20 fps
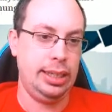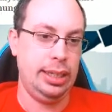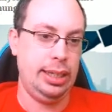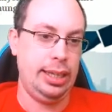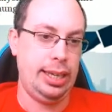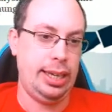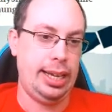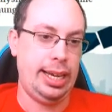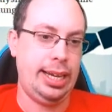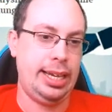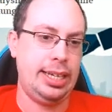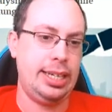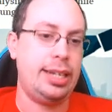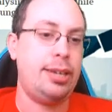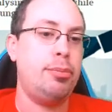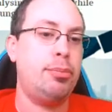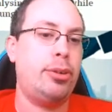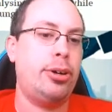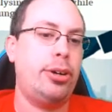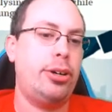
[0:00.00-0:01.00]
And
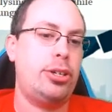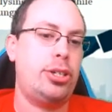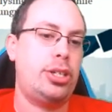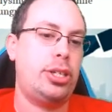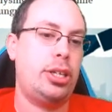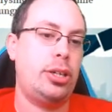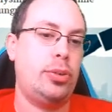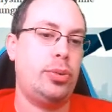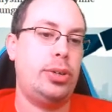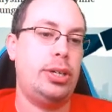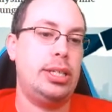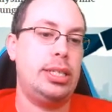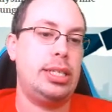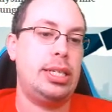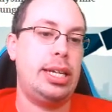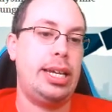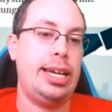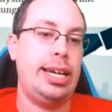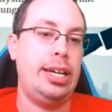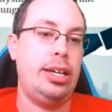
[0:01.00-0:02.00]
in March, there was
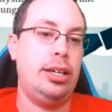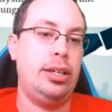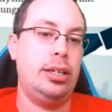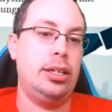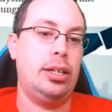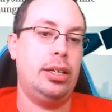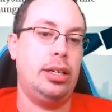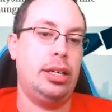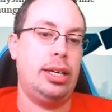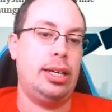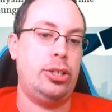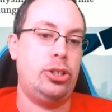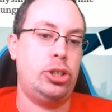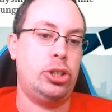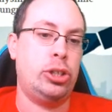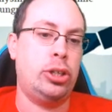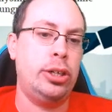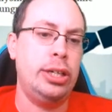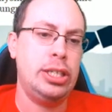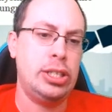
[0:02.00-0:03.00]
a
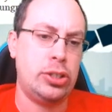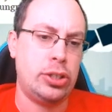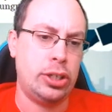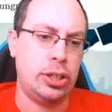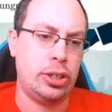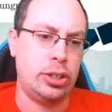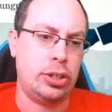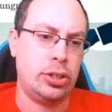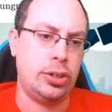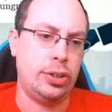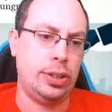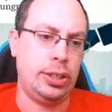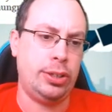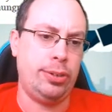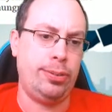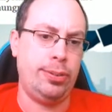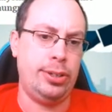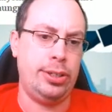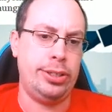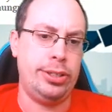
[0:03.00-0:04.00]
Charizard card that
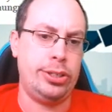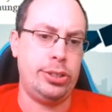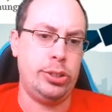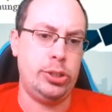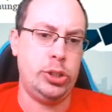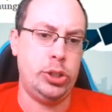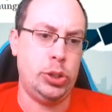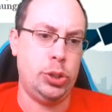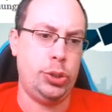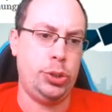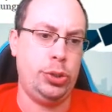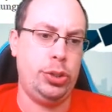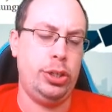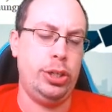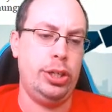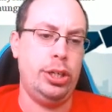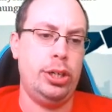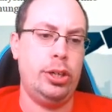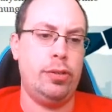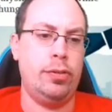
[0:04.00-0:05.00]
was sold
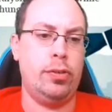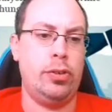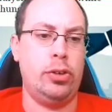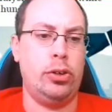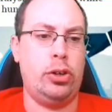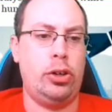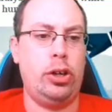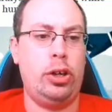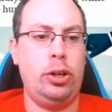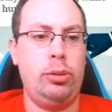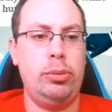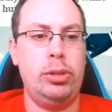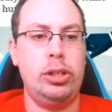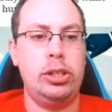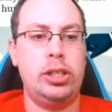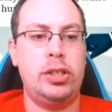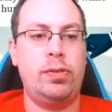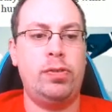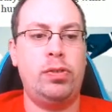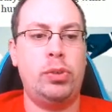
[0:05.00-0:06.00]
for
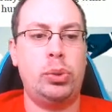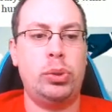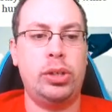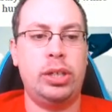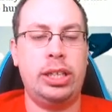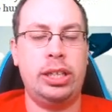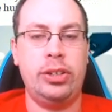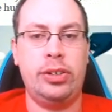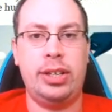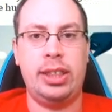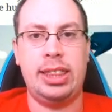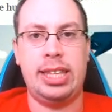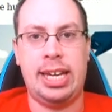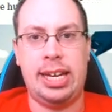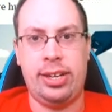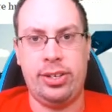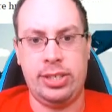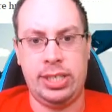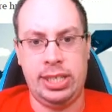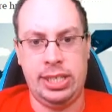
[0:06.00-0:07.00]
almost
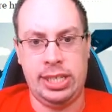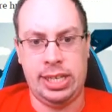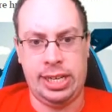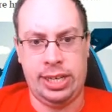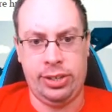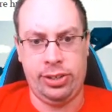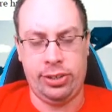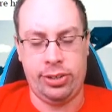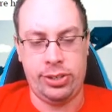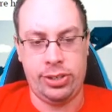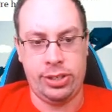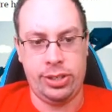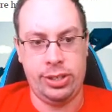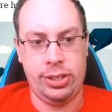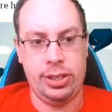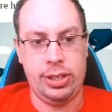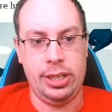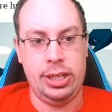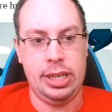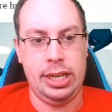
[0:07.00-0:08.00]
$400,000.
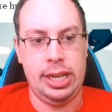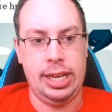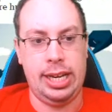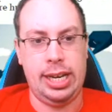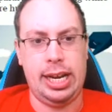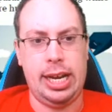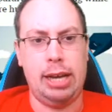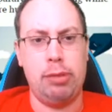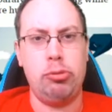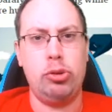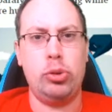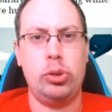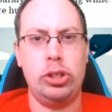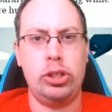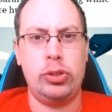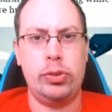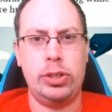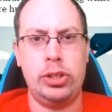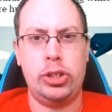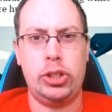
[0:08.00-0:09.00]
And I'm going
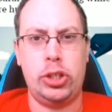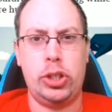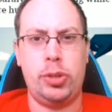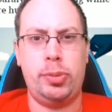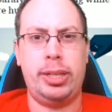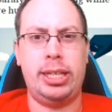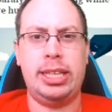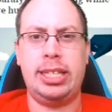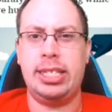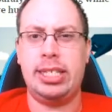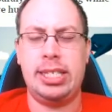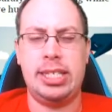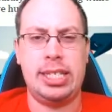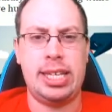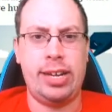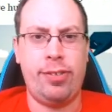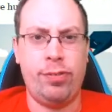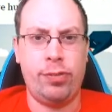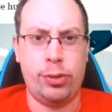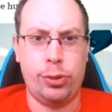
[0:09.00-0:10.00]
to assume that this is
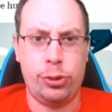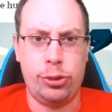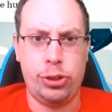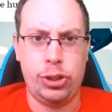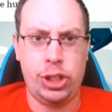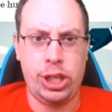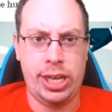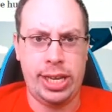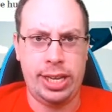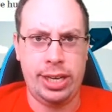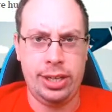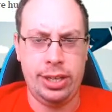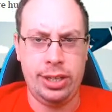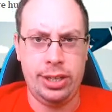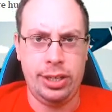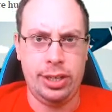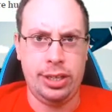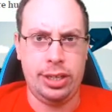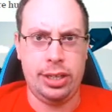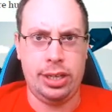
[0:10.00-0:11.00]
a first gen
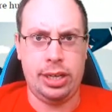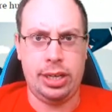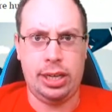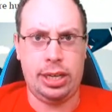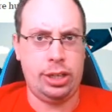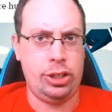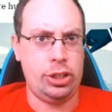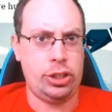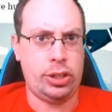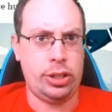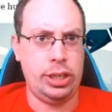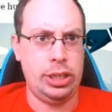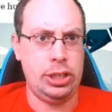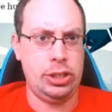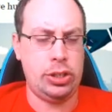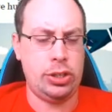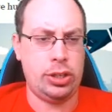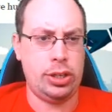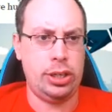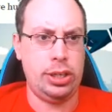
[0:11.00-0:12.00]

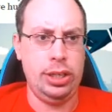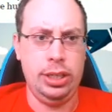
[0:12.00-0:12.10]
Charizard